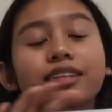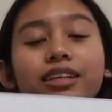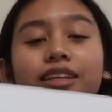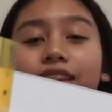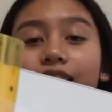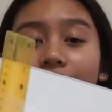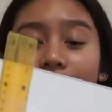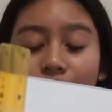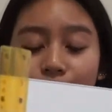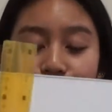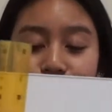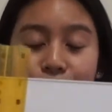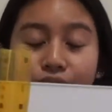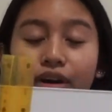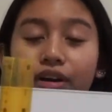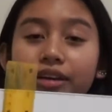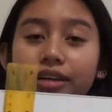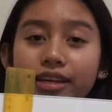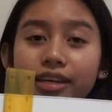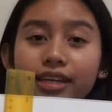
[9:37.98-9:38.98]
In this
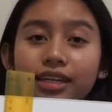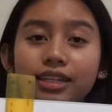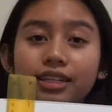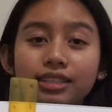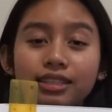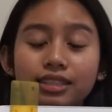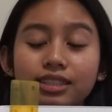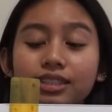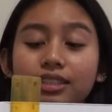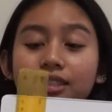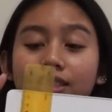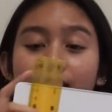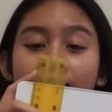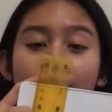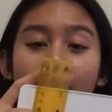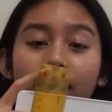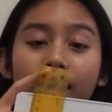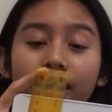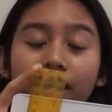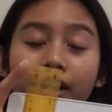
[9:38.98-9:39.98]
pocket,
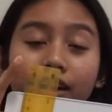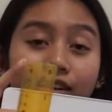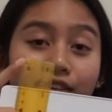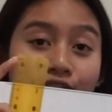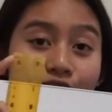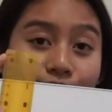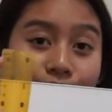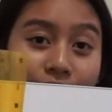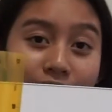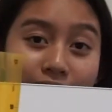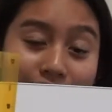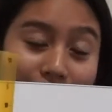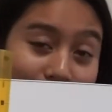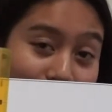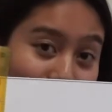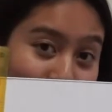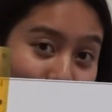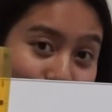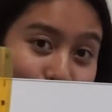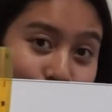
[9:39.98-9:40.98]
I have my
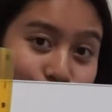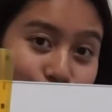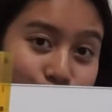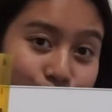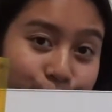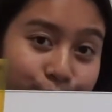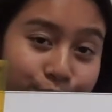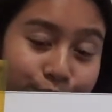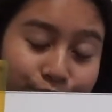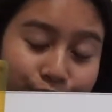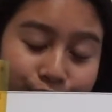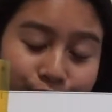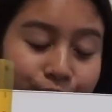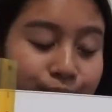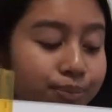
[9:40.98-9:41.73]
yellow ruler.